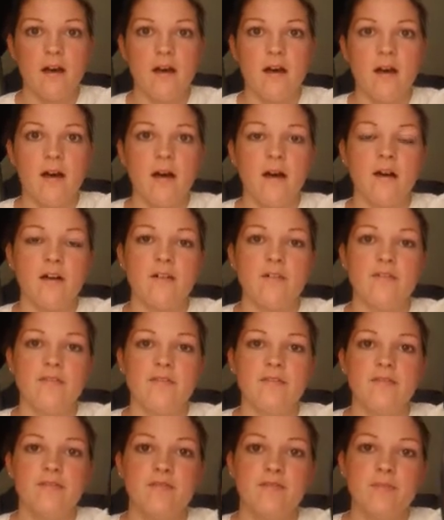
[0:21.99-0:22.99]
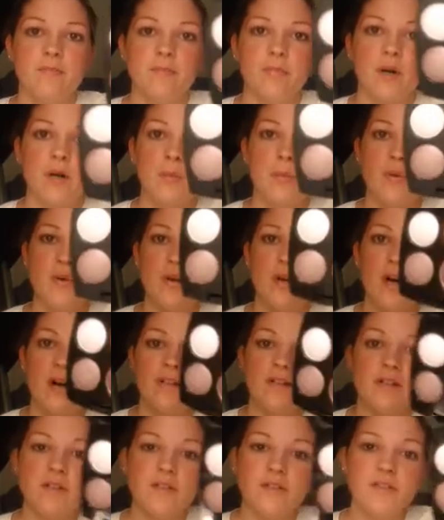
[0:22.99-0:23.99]
of purple
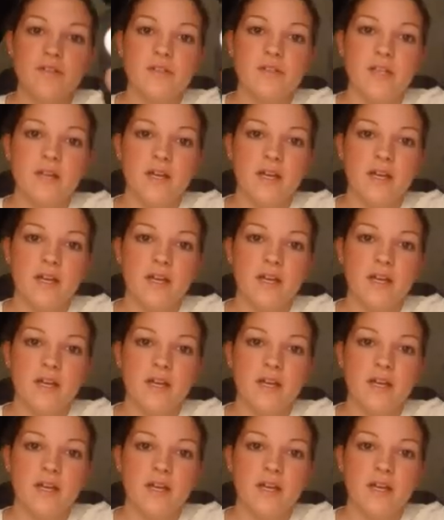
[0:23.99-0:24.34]
colors,